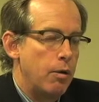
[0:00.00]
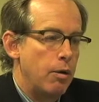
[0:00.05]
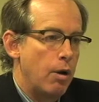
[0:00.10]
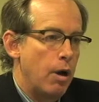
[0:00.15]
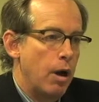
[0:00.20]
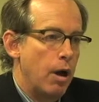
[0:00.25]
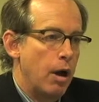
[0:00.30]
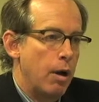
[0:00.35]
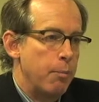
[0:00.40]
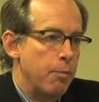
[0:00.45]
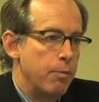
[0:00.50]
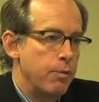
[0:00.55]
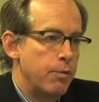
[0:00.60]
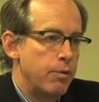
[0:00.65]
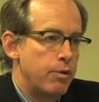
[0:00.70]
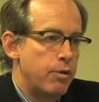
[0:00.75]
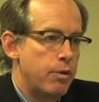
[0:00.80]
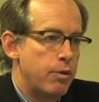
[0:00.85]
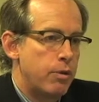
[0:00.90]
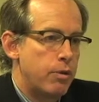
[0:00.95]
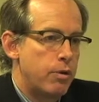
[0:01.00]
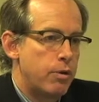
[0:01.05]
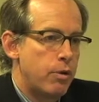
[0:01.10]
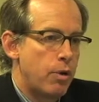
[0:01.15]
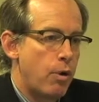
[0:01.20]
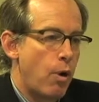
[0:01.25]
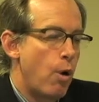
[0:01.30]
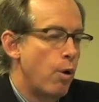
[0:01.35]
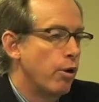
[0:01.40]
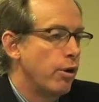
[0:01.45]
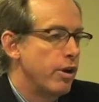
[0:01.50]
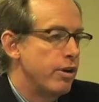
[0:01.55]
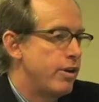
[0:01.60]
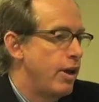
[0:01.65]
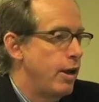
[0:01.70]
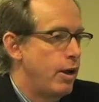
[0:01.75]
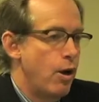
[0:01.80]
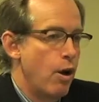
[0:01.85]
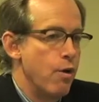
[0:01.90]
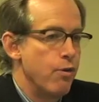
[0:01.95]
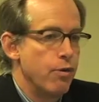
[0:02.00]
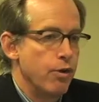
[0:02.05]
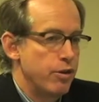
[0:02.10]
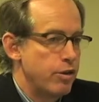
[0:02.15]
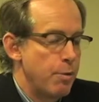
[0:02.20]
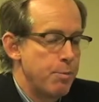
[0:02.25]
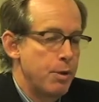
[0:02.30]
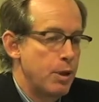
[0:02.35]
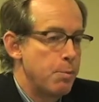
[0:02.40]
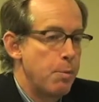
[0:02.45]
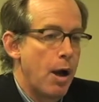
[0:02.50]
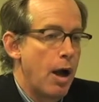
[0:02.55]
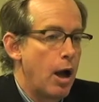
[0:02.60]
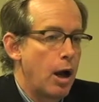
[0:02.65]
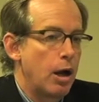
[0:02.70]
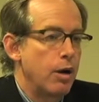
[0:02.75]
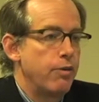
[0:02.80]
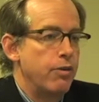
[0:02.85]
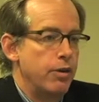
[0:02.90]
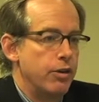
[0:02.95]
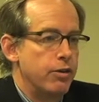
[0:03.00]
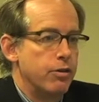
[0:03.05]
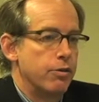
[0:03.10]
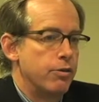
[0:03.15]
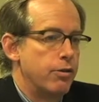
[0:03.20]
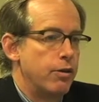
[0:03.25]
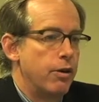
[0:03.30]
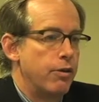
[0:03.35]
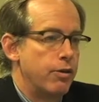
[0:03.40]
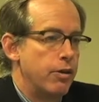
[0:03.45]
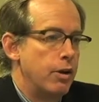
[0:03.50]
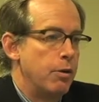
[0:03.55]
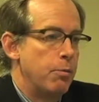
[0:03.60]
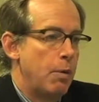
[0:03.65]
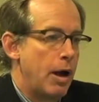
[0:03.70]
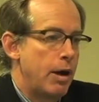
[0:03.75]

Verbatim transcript: um, totally take over some of the biographies of, of him.